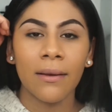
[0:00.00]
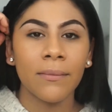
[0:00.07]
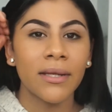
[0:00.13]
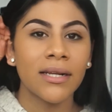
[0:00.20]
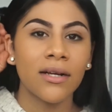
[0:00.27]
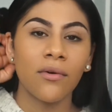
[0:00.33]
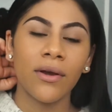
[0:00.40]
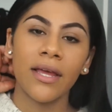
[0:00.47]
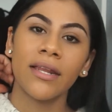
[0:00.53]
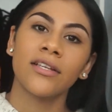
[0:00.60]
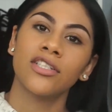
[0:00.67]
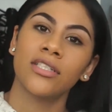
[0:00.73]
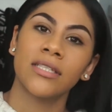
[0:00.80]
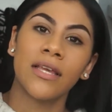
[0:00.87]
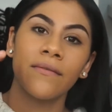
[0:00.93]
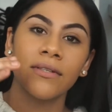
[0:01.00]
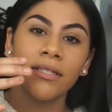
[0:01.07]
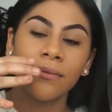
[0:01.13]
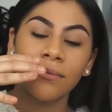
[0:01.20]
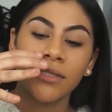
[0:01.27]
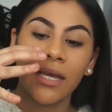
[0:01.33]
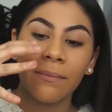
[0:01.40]
I'm gonna go ahead and just give it
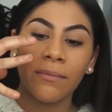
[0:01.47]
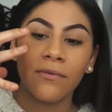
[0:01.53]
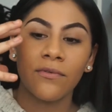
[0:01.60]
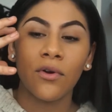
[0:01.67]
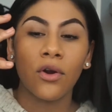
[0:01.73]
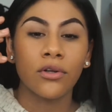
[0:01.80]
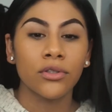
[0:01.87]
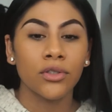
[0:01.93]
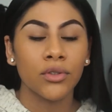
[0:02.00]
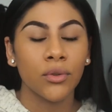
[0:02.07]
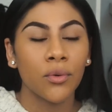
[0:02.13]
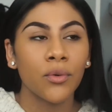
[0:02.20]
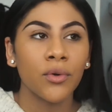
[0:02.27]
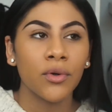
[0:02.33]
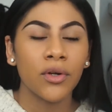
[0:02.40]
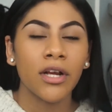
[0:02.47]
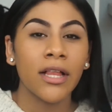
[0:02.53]
some type of contour.